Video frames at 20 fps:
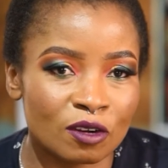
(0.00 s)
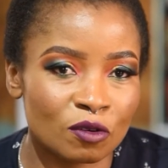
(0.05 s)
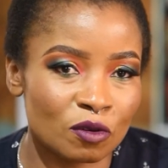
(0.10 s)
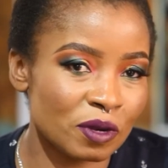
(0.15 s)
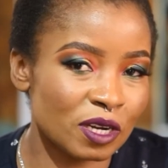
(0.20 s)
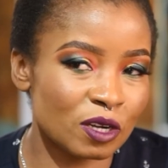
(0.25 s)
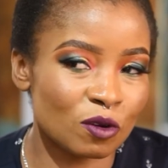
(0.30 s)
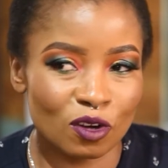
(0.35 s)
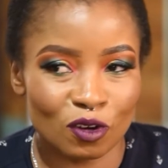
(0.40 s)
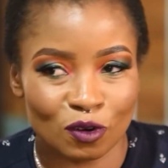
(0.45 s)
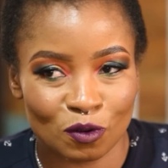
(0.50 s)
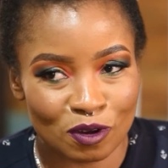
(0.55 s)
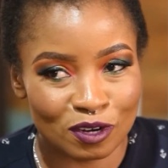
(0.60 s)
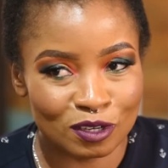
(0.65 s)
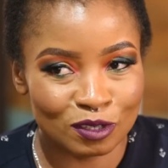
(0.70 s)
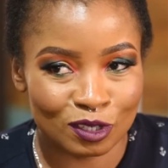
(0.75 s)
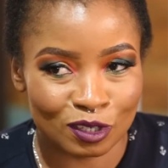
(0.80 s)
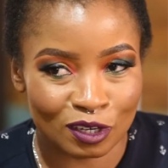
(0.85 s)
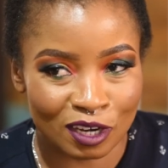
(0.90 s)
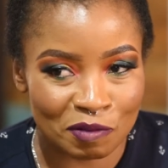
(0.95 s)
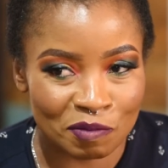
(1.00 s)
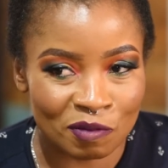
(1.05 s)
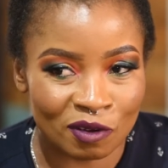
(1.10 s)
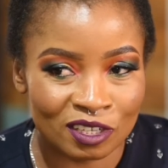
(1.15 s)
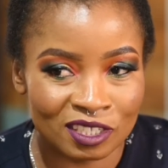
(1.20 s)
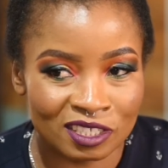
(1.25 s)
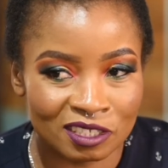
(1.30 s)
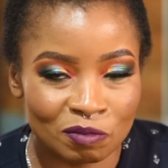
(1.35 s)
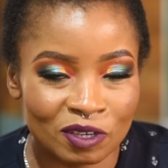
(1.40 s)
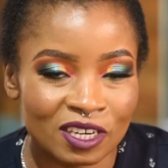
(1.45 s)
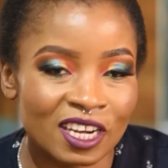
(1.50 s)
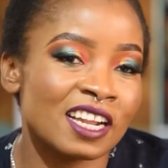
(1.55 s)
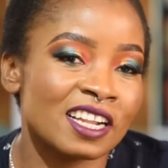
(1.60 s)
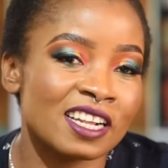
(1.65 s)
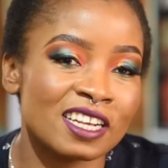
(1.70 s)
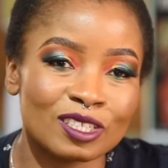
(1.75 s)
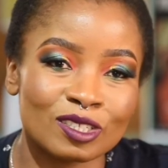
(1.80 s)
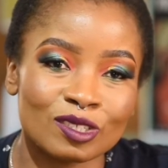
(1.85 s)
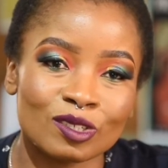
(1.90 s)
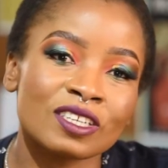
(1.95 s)
And we might not want to talk about it, but
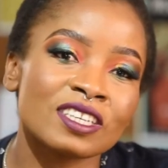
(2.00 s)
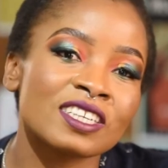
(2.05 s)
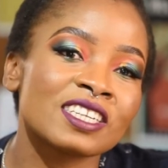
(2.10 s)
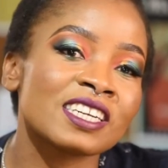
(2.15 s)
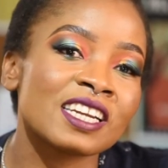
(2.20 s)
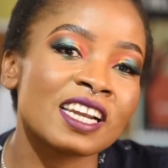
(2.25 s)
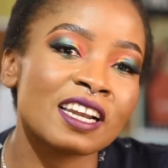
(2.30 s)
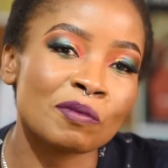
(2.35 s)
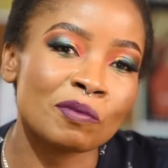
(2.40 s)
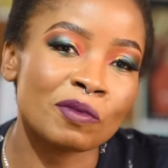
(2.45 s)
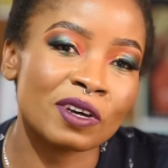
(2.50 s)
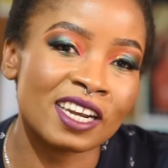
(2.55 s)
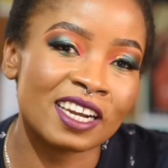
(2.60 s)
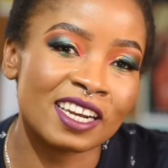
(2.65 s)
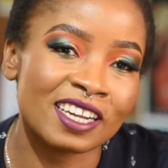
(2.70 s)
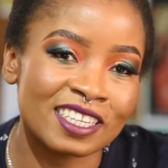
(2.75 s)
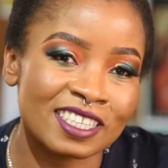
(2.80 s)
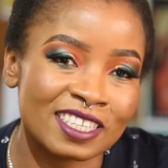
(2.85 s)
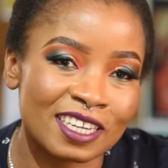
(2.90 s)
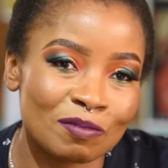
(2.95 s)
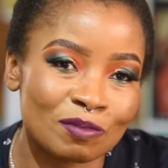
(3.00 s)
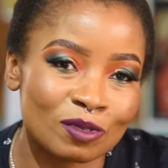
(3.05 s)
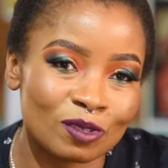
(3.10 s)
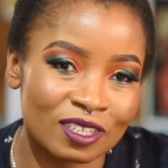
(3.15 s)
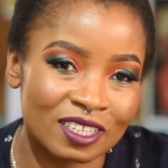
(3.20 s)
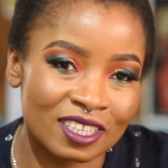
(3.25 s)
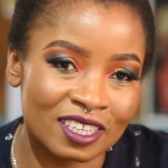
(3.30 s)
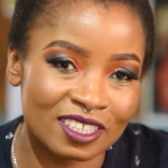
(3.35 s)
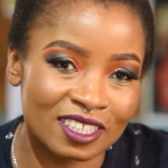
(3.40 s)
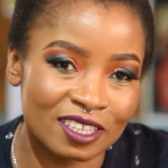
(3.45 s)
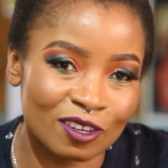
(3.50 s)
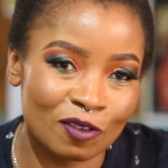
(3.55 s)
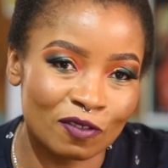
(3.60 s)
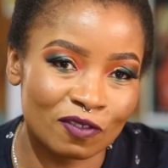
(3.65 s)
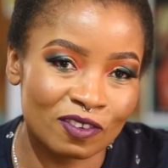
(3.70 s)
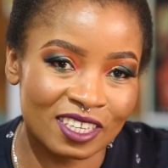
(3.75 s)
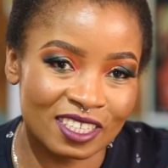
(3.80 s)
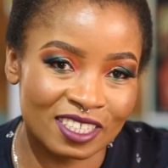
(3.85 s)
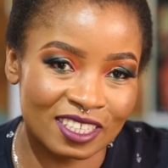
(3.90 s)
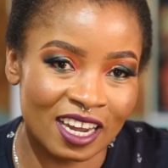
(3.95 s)
Kenya is doing really badly in terms of debt
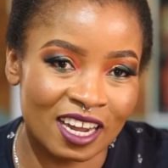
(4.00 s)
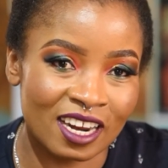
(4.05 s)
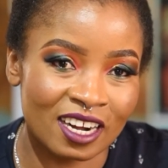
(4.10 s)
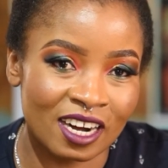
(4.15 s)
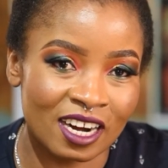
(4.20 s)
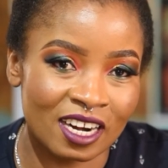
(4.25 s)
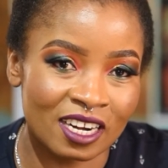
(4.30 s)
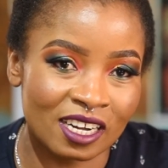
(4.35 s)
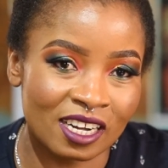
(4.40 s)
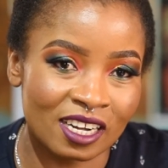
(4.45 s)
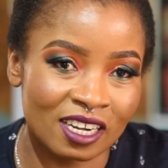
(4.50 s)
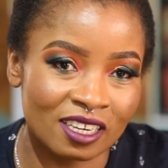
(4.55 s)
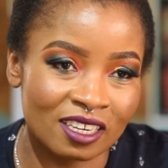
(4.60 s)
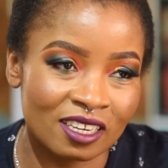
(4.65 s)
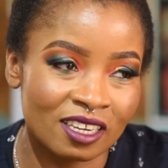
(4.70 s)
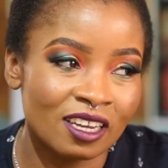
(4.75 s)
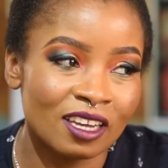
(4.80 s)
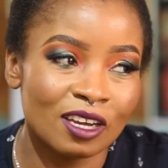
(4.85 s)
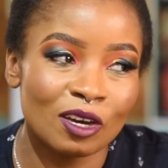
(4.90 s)
currently.